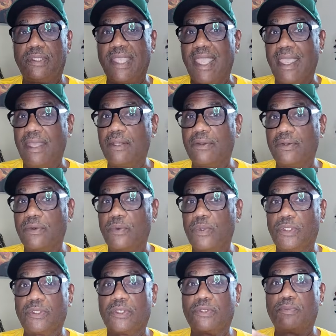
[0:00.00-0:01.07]
editor,
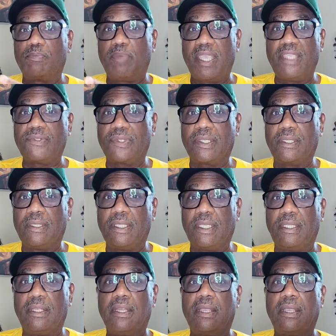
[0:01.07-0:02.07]
which is basically